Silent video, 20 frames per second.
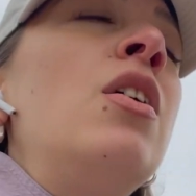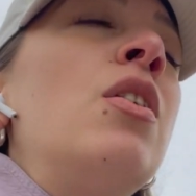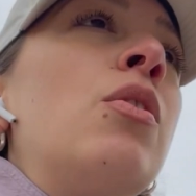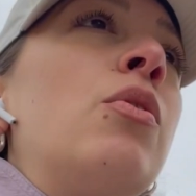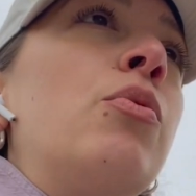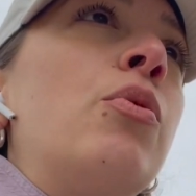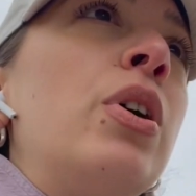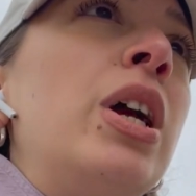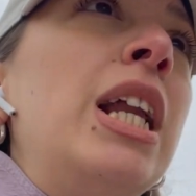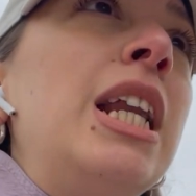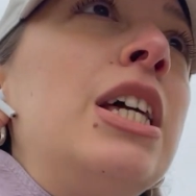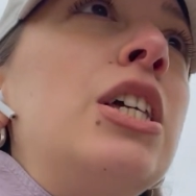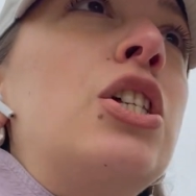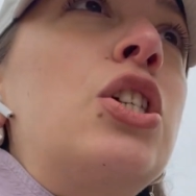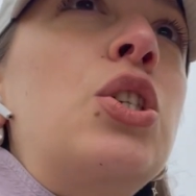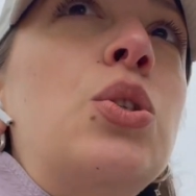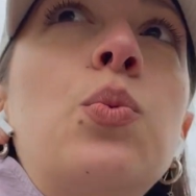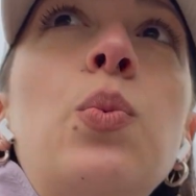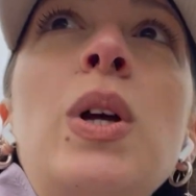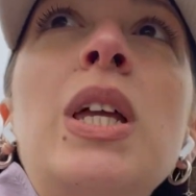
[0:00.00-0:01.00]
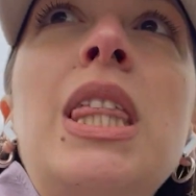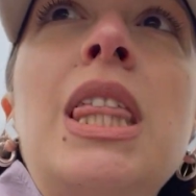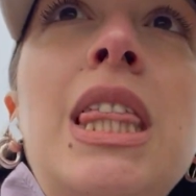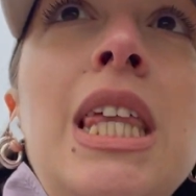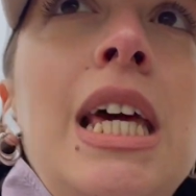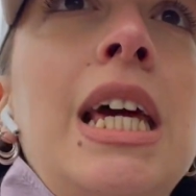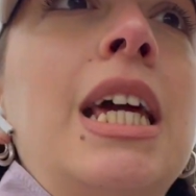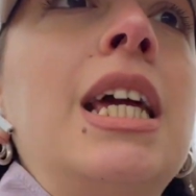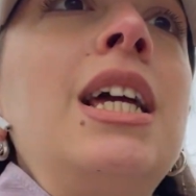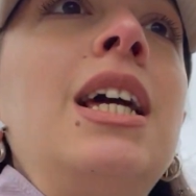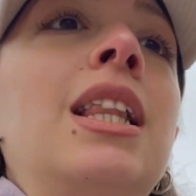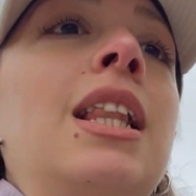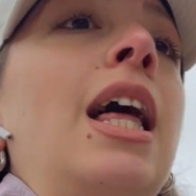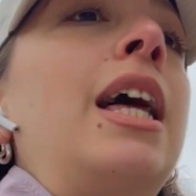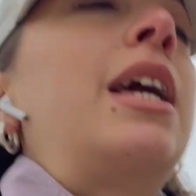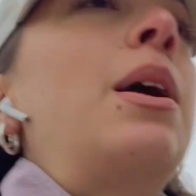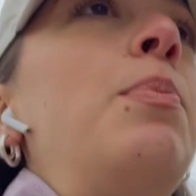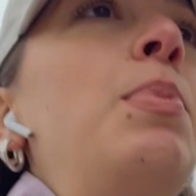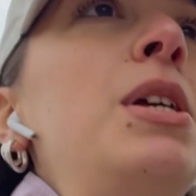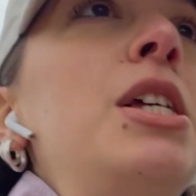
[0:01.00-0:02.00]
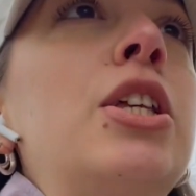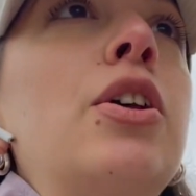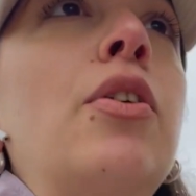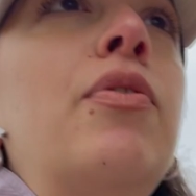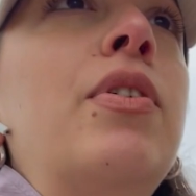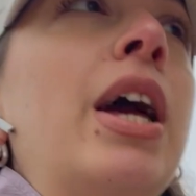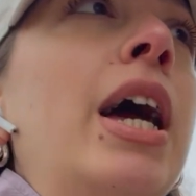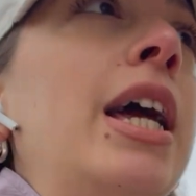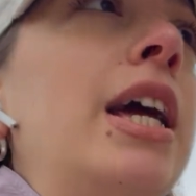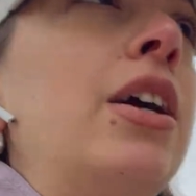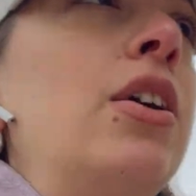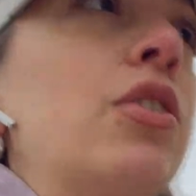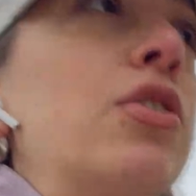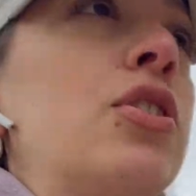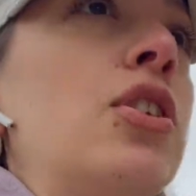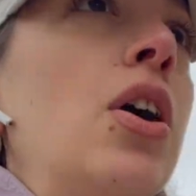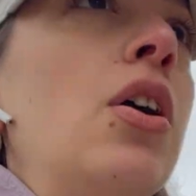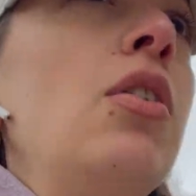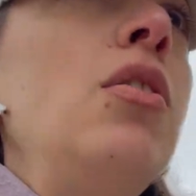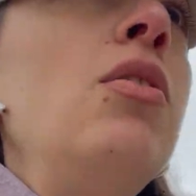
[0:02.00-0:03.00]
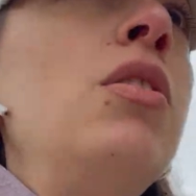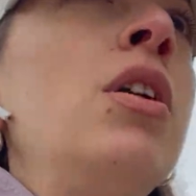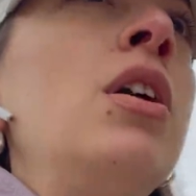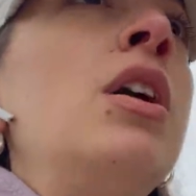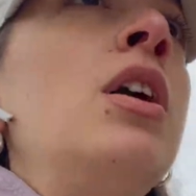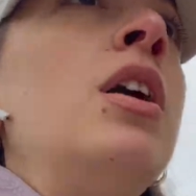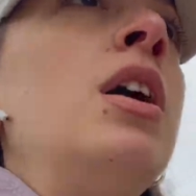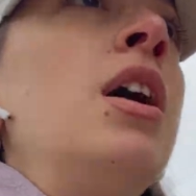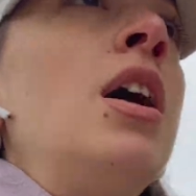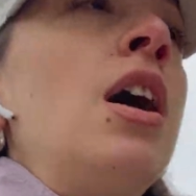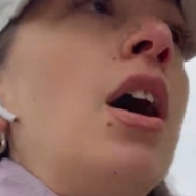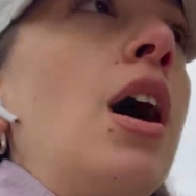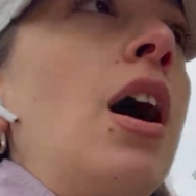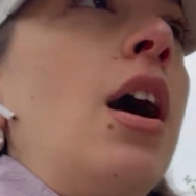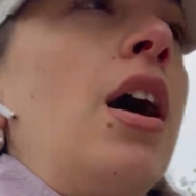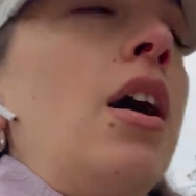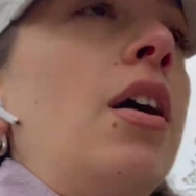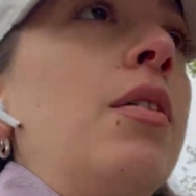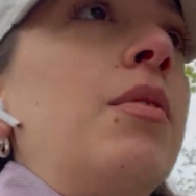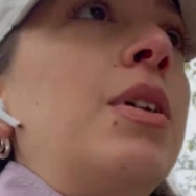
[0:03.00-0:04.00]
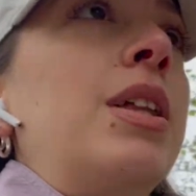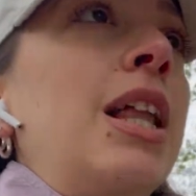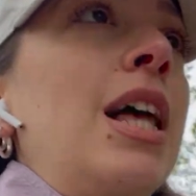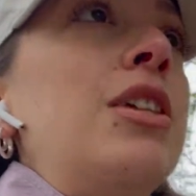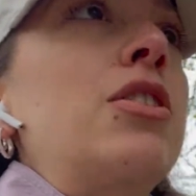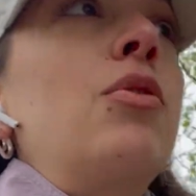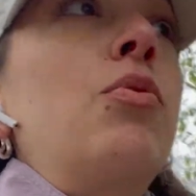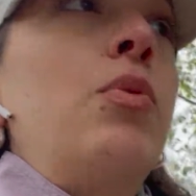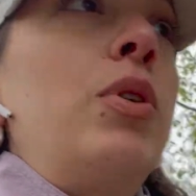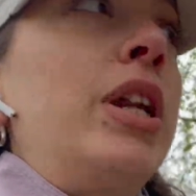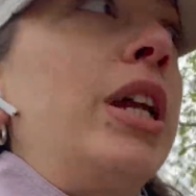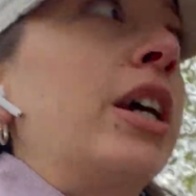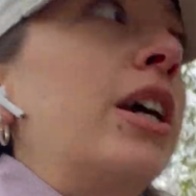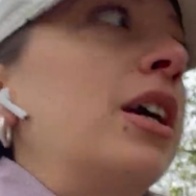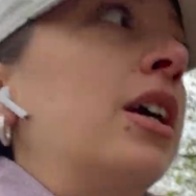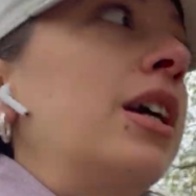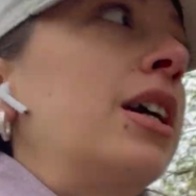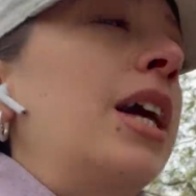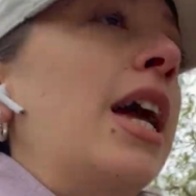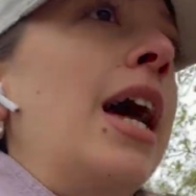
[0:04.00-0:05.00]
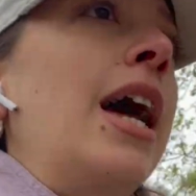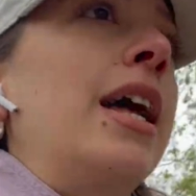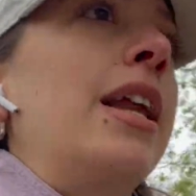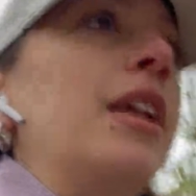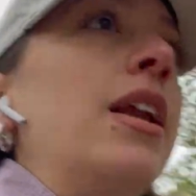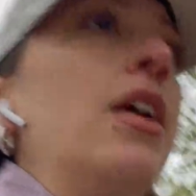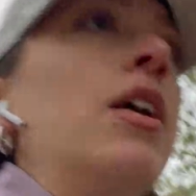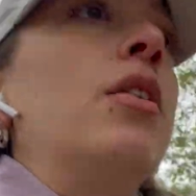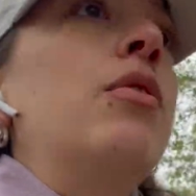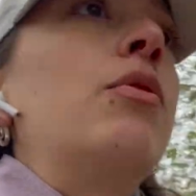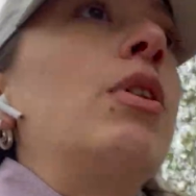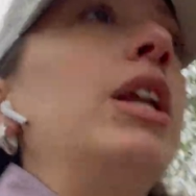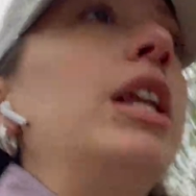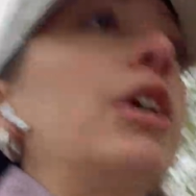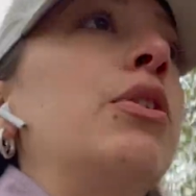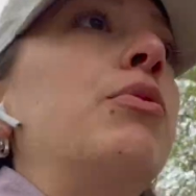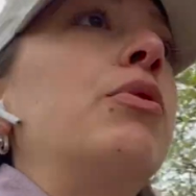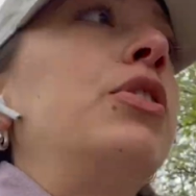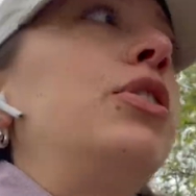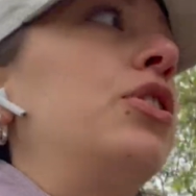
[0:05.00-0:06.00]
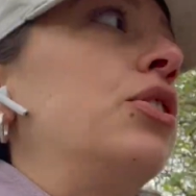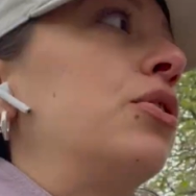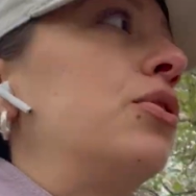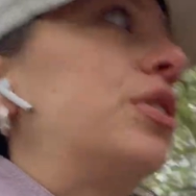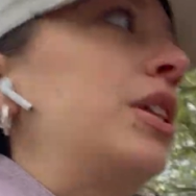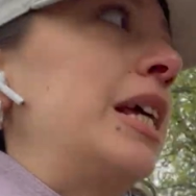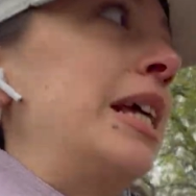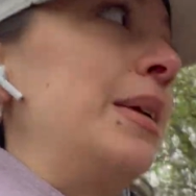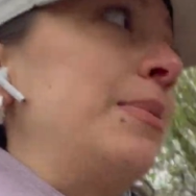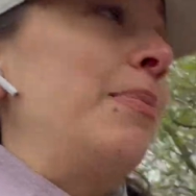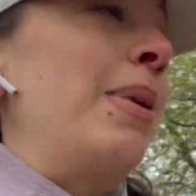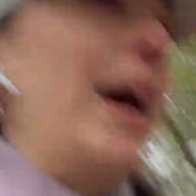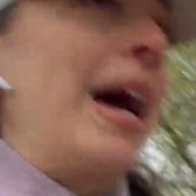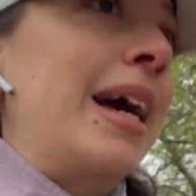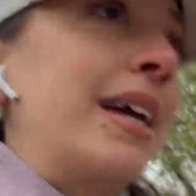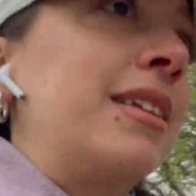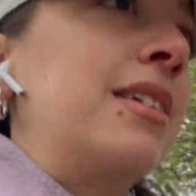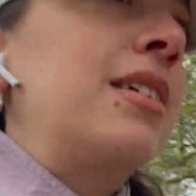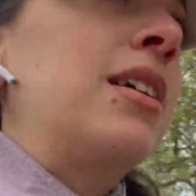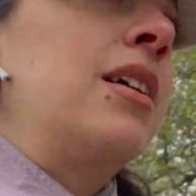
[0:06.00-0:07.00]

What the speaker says: really sweet thing, like a piece of cake or so, a glass of vinegar can really reduce the impact.